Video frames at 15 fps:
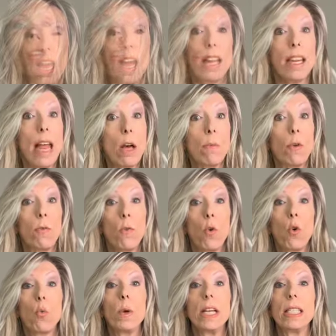Now, before
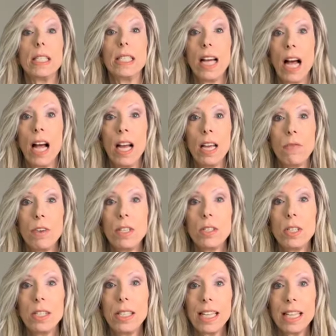we dive
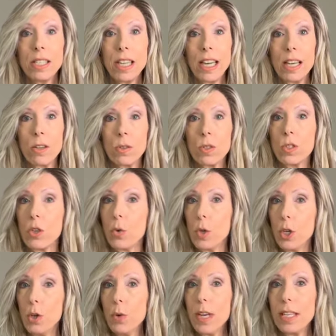into details so
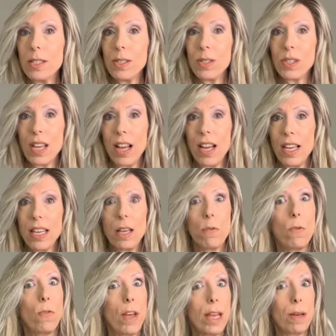you can decide if
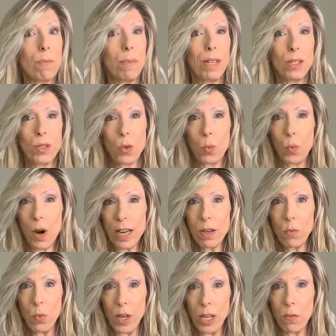VAMP is the right
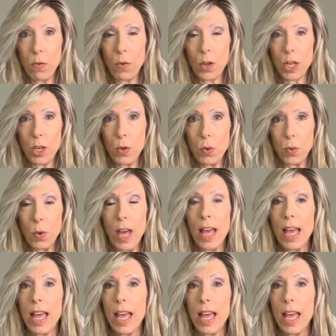wig for you,